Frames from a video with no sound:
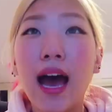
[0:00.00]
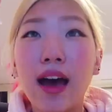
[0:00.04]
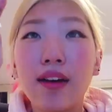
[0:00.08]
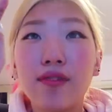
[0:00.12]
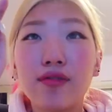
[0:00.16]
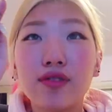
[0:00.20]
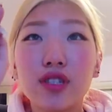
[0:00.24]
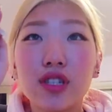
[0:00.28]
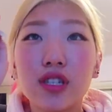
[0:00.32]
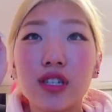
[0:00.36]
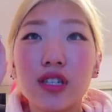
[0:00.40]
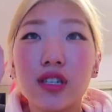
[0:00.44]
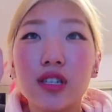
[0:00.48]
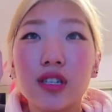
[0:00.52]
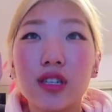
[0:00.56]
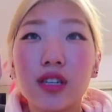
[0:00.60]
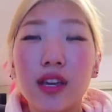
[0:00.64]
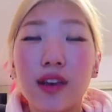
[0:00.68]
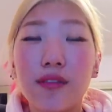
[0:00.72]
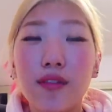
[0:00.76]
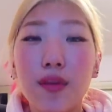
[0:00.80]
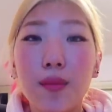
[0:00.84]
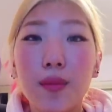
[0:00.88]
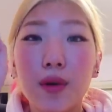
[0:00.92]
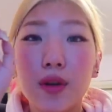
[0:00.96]
After
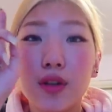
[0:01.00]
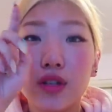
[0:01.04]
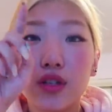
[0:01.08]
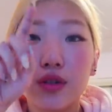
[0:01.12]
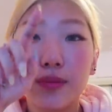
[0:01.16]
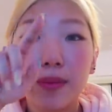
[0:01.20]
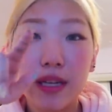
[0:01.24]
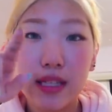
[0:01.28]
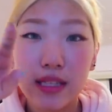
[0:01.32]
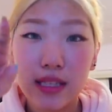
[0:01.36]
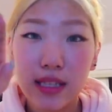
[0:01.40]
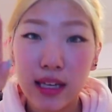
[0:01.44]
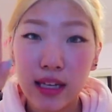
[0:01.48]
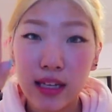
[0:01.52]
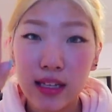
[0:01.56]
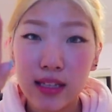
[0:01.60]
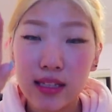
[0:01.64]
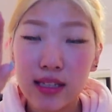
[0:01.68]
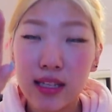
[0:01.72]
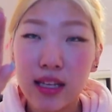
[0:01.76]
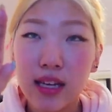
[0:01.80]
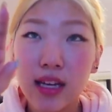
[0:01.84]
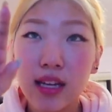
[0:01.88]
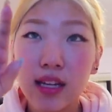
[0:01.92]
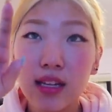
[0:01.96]
giving birth to my
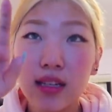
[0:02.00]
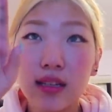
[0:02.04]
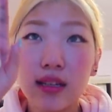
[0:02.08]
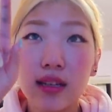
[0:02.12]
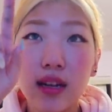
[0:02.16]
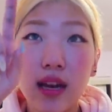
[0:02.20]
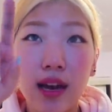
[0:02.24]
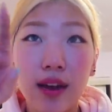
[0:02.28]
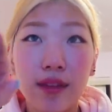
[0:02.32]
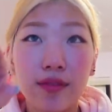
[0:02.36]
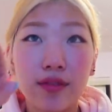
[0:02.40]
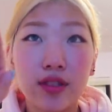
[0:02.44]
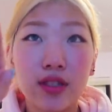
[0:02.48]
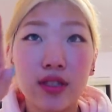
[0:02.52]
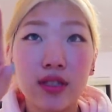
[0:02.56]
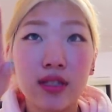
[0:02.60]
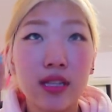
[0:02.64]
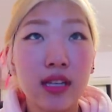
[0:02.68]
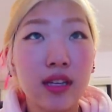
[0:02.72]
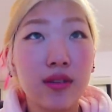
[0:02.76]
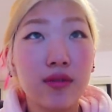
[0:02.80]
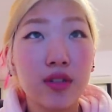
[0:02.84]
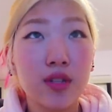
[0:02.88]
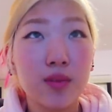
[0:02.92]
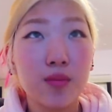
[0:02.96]
second son, after
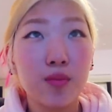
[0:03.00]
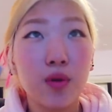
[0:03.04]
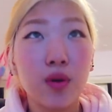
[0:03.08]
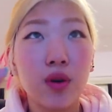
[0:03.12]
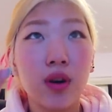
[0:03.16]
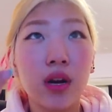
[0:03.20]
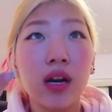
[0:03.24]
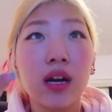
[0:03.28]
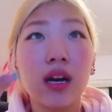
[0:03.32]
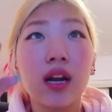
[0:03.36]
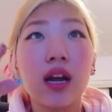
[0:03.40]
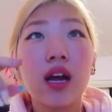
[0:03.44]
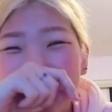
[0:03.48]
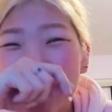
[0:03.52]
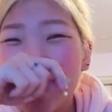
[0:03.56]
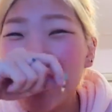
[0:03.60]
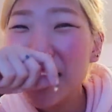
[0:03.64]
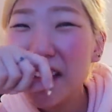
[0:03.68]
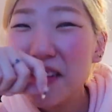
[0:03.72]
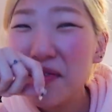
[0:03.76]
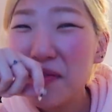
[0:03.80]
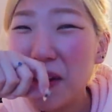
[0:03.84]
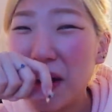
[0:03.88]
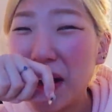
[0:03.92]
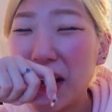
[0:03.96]
Zeke was born,
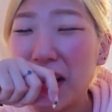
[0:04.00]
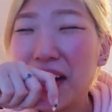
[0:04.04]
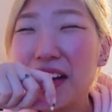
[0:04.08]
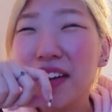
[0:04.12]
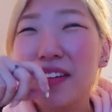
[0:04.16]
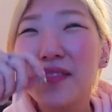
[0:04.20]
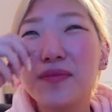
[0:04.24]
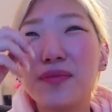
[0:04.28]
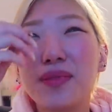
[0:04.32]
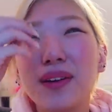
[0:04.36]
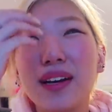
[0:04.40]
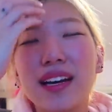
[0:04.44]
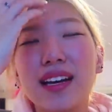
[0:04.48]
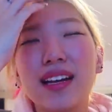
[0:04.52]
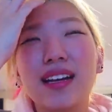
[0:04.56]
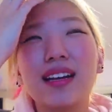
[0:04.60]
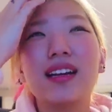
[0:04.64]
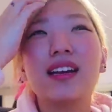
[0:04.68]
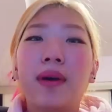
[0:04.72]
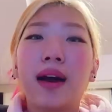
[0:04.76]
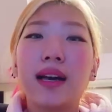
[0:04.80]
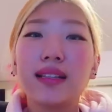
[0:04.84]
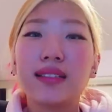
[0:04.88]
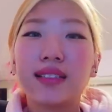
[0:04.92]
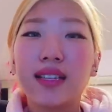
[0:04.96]
TMI, but
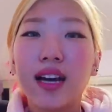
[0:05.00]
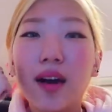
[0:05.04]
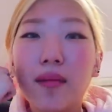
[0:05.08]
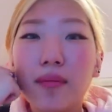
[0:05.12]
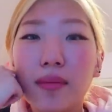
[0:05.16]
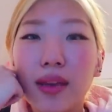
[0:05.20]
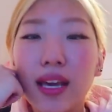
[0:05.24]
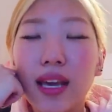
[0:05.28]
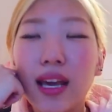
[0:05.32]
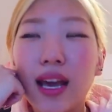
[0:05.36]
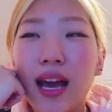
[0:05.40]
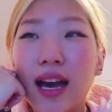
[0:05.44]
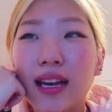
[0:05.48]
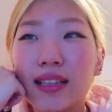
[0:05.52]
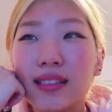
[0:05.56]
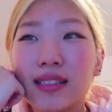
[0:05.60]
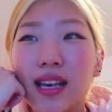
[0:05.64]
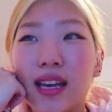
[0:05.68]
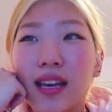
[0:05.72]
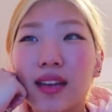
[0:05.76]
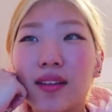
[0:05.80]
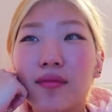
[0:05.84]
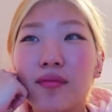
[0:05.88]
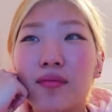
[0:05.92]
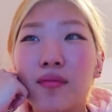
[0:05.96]
my tummy has
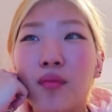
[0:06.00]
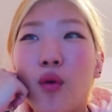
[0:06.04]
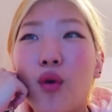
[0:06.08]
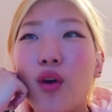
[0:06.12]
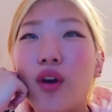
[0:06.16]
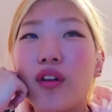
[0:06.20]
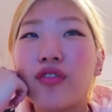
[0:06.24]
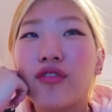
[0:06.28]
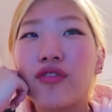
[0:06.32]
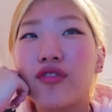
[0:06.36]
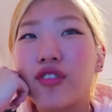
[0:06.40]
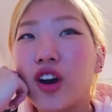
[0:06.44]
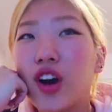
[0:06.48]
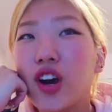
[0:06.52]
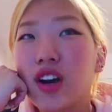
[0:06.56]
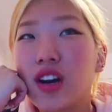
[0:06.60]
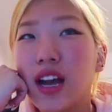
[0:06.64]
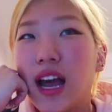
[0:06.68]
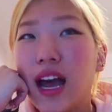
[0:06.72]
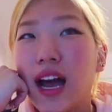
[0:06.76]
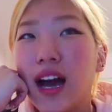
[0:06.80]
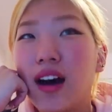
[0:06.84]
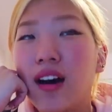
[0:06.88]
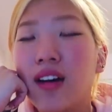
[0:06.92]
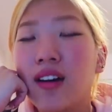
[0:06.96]
like more fur
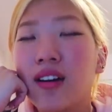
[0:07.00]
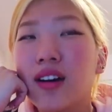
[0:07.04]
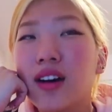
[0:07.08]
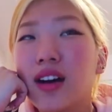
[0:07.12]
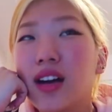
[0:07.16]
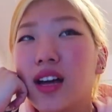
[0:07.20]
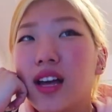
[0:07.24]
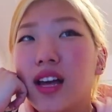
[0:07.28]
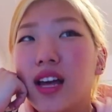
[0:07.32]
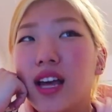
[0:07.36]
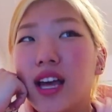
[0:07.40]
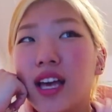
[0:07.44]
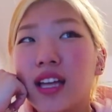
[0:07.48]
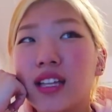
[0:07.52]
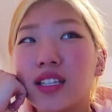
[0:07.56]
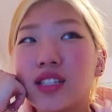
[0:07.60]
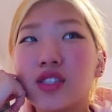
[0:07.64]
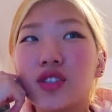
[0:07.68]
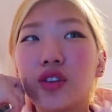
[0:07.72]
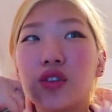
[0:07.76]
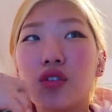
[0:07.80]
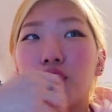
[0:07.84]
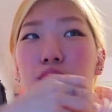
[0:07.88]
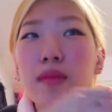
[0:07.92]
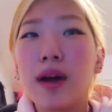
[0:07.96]
now and
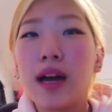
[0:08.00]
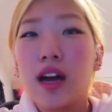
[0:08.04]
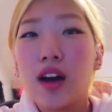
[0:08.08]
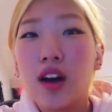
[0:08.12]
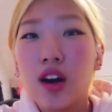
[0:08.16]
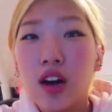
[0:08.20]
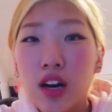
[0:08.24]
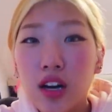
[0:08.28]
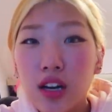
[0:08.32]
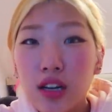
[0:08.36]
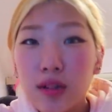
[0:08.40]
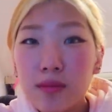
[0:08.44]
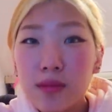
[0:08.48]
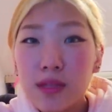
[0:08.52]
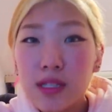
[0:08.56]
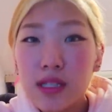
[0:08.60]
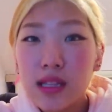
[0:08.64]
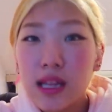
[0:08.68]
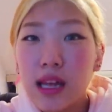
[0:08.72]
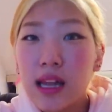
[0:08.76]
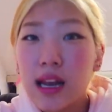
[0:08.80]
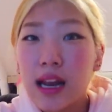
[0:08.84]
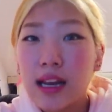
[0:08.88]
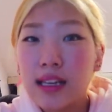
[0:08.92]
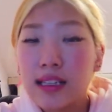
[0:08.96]
so do my arms
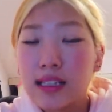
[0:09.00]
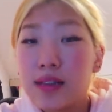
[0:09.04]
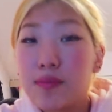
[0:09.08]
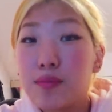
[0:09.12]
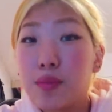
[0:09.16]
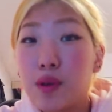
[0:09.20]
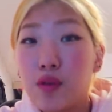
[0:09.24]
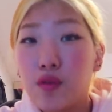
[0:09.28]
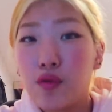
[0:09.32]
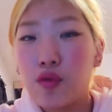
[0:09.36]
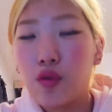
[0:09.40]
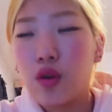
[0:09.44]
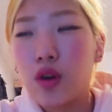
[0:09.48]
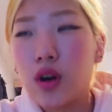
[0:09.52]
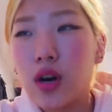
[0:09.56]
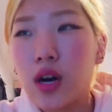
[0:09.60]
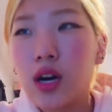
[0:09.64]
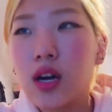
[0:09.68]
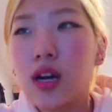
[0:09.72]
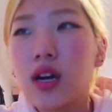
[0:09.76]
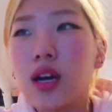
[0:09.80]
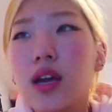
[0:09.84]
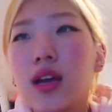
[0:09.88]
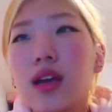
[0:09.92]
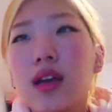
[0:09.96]
than I did
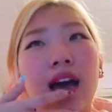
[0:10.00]
before.